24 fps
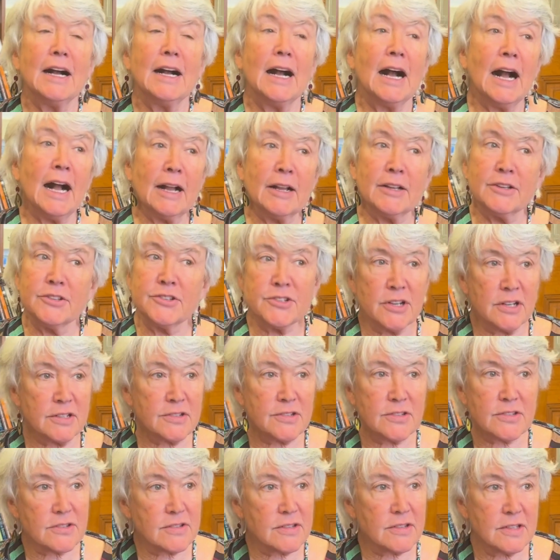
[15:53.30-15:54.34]
I
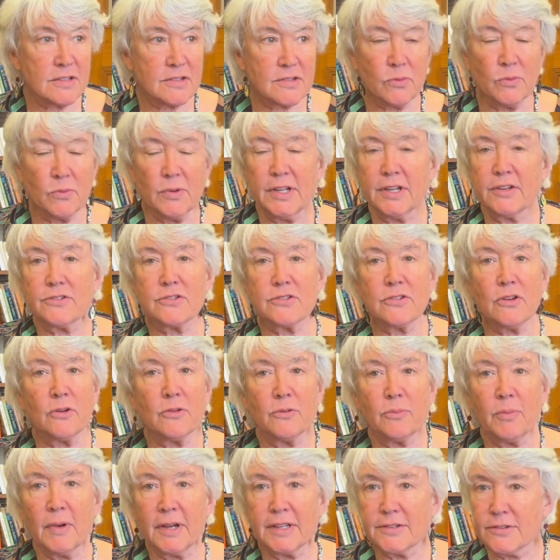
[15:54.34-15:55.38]
just this week
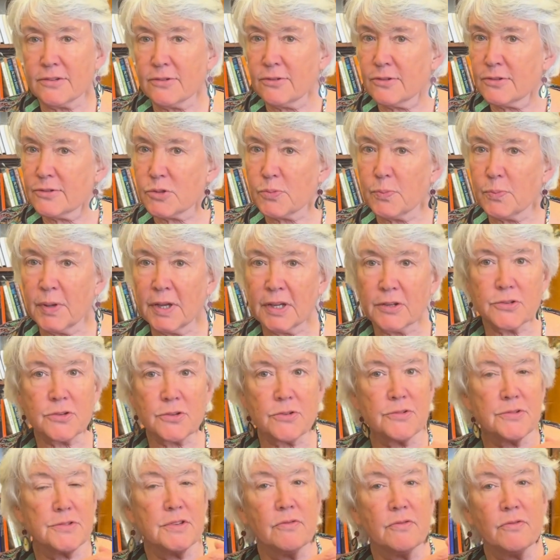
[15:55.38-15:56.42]
showed my students
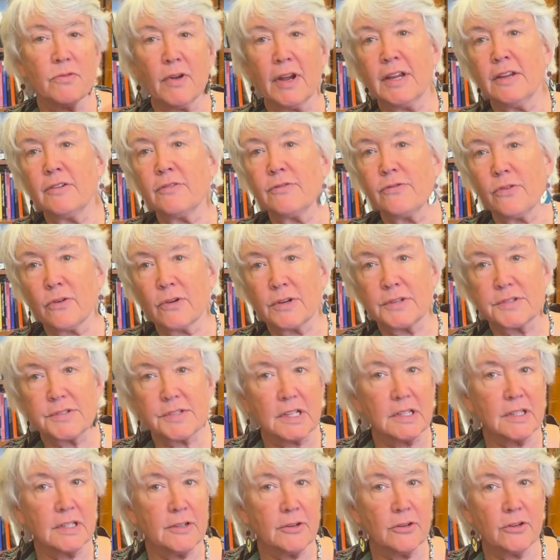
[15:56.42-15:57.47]
pictures of rainforests
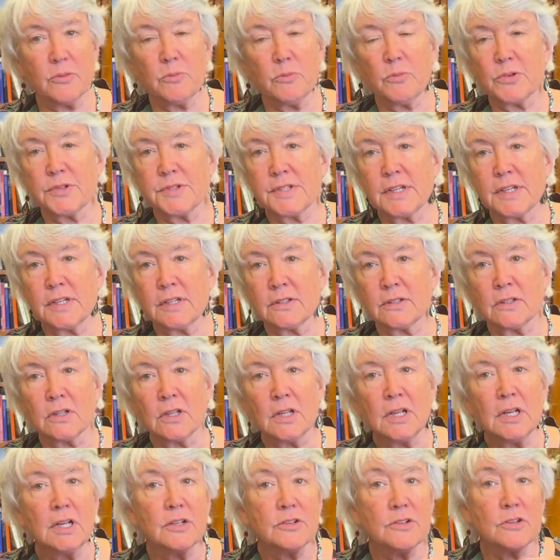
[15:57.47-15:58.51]
cleared in Brazil
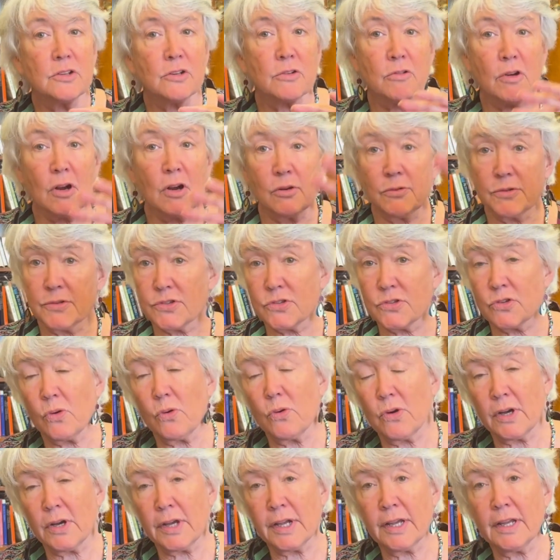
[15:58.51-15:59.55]
to grow
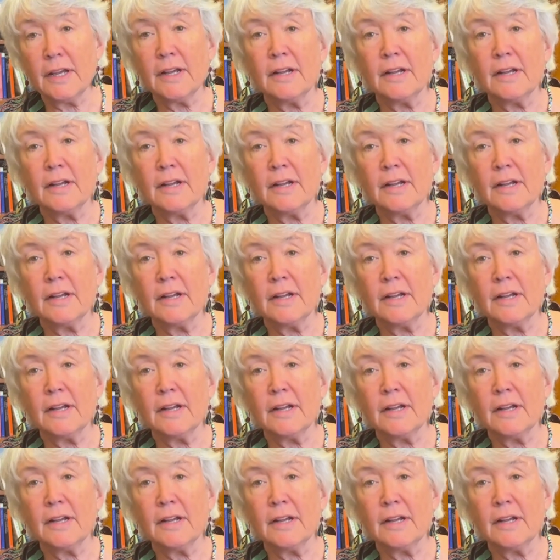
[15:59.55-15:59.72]
soy